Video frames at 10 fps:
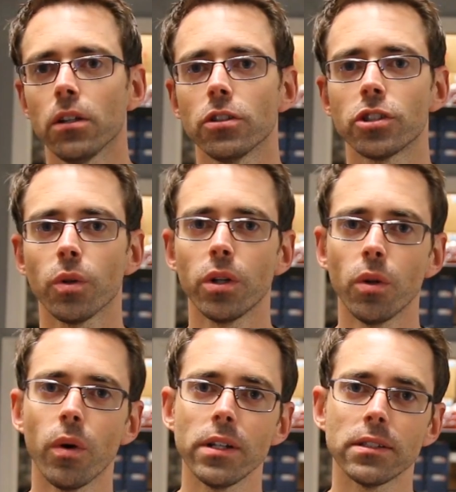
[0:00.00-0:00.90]
So a
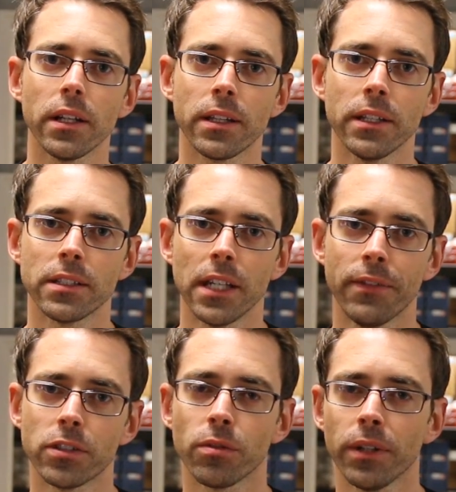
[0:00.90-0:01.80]
noise like this,
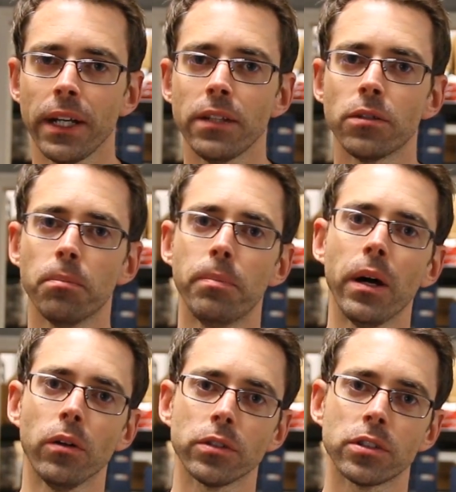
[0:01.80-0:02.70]
if it's related to
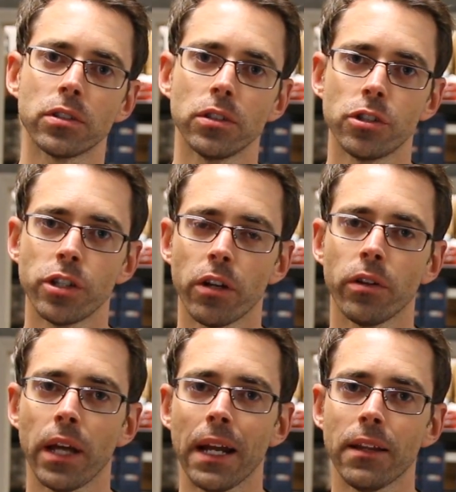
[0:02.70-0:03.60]
belts,
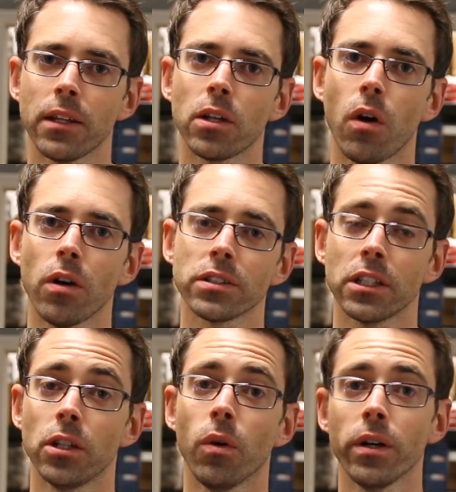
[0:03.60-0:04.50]
generally anything causing
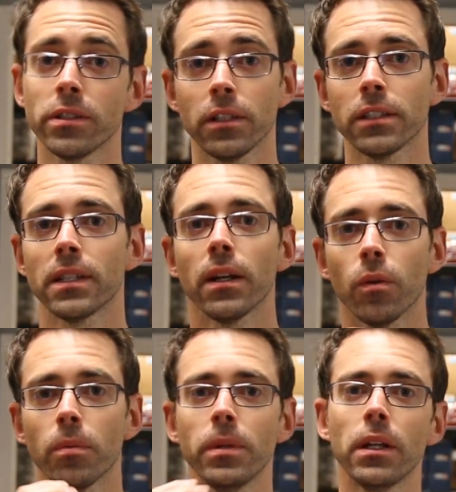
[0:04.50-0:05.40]
a noise, let's say it
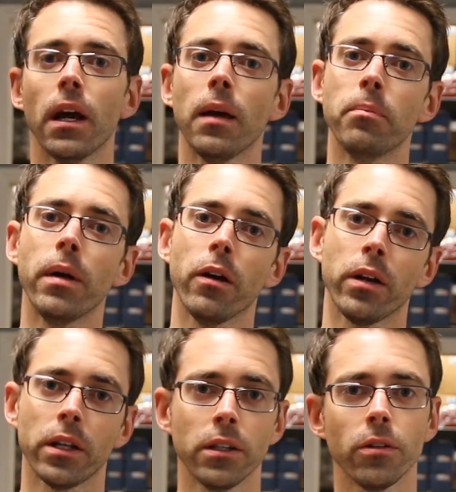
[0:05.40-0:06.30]
would be a
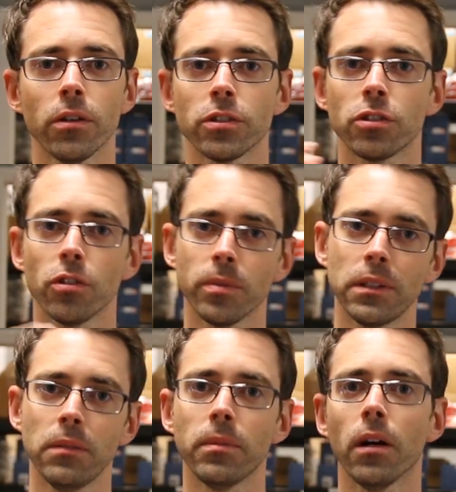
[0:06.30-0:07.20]
bearing, either a
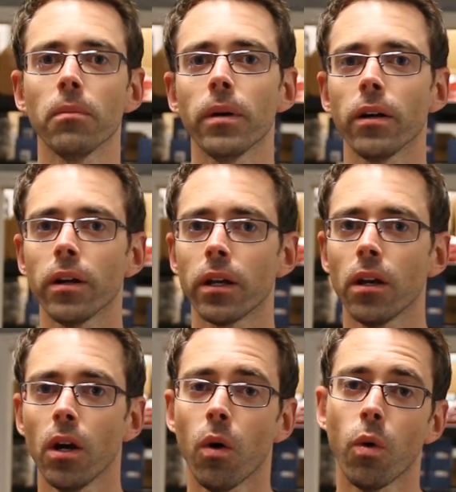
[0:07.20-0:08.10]
serpentine belt bearing,
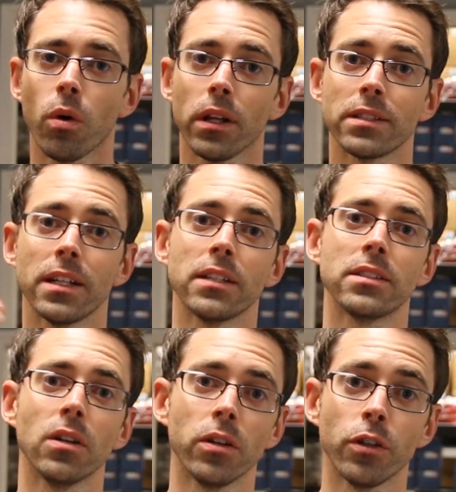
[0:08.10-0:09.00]
or let's say
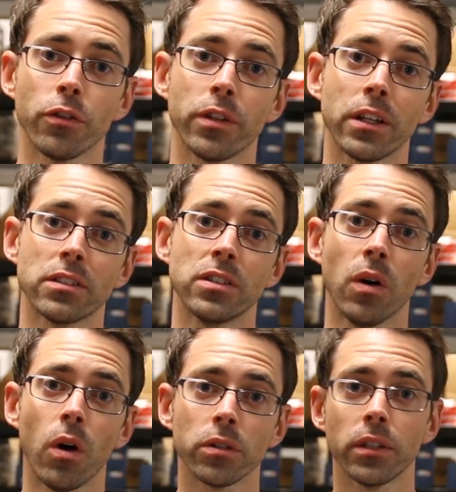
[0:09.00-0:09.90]
you think it's the
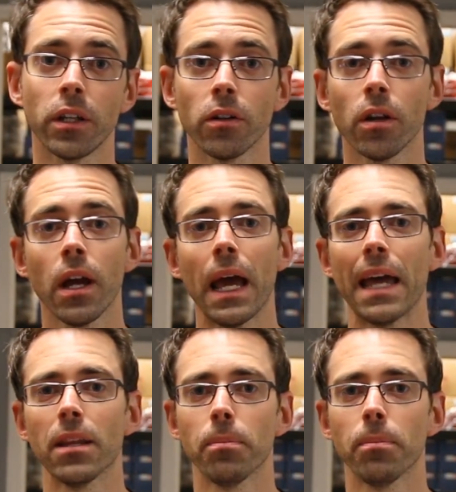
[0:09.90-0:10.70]
alternator and the